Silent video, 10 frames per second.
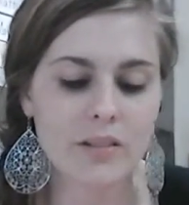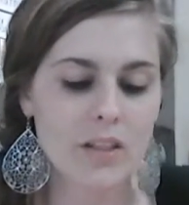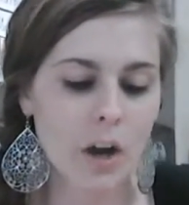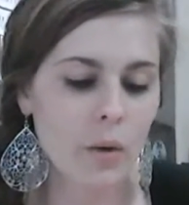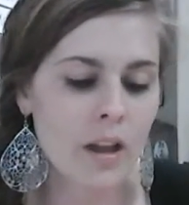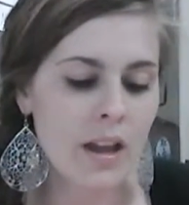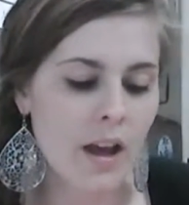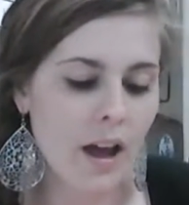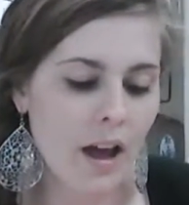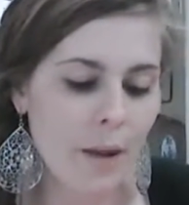So
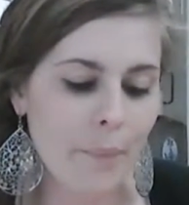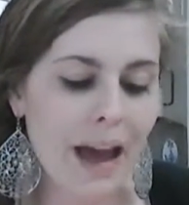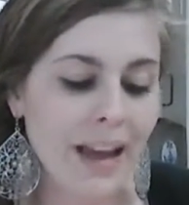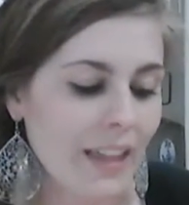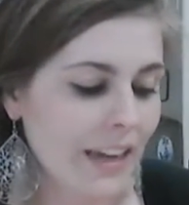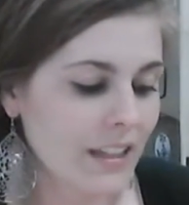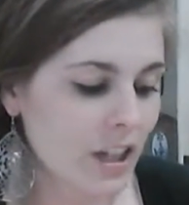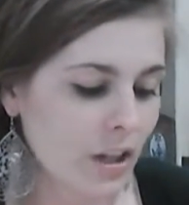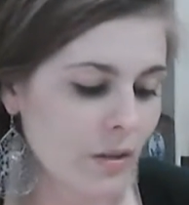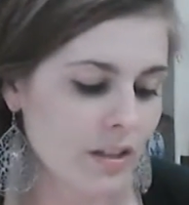I like to
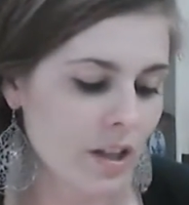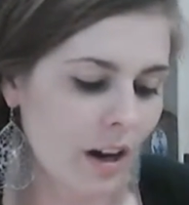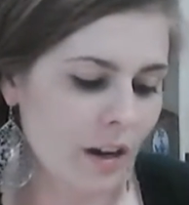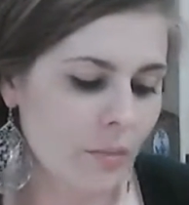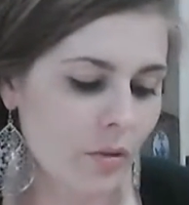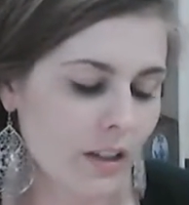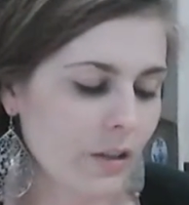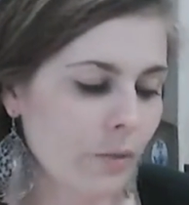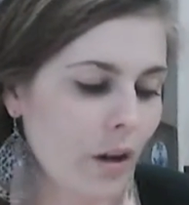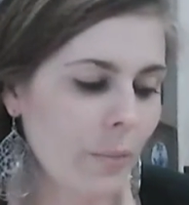use, sorry, I'm holding
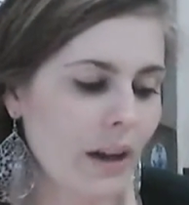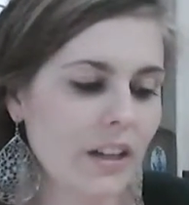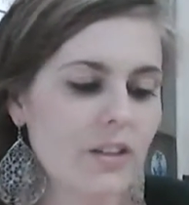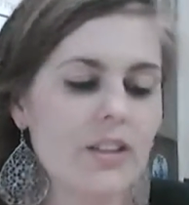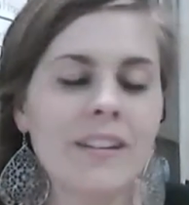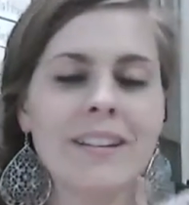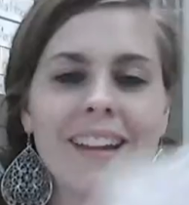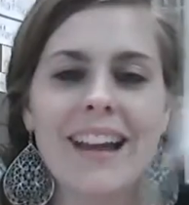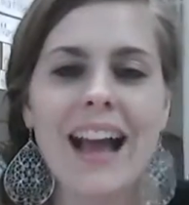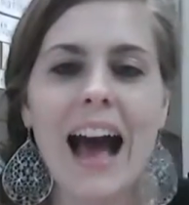the wrong package.
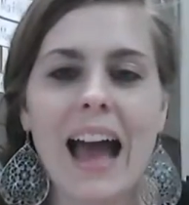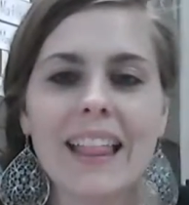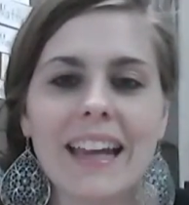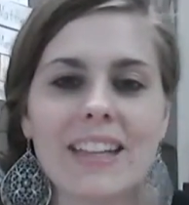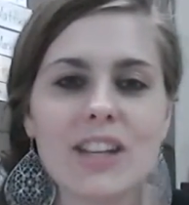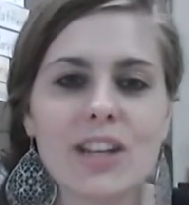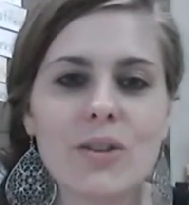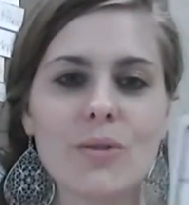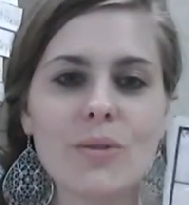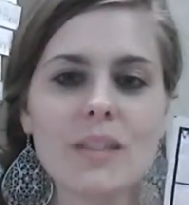I like to
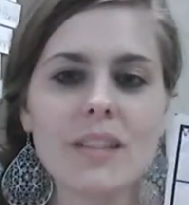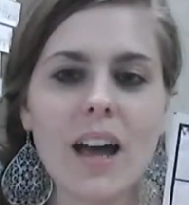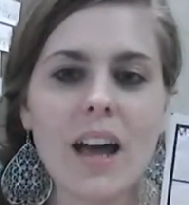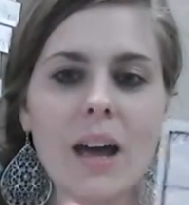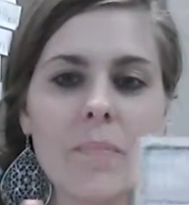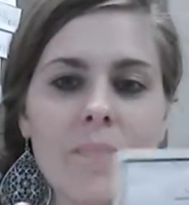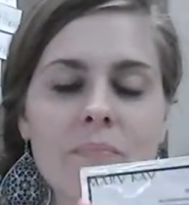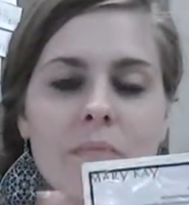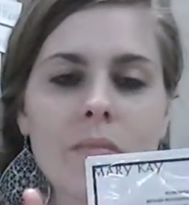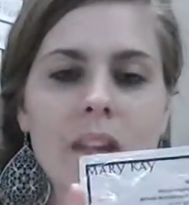use the
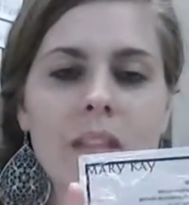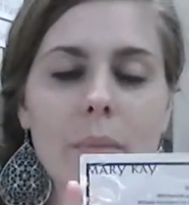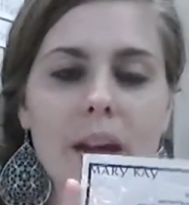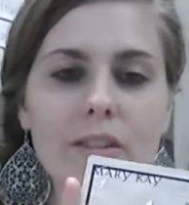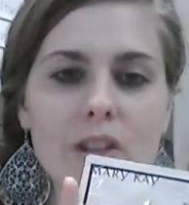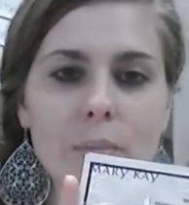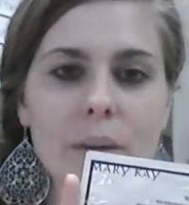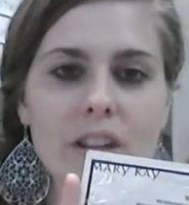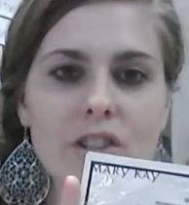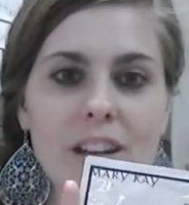
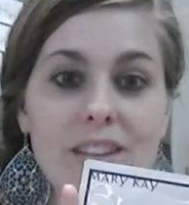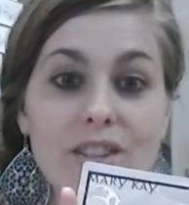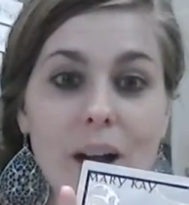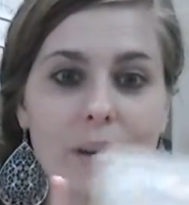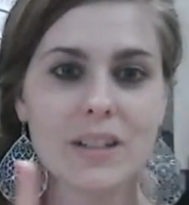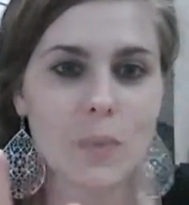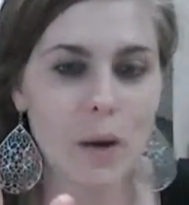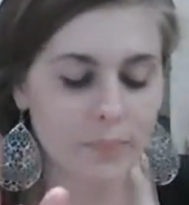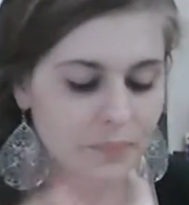microdermabrasion in the shower as well.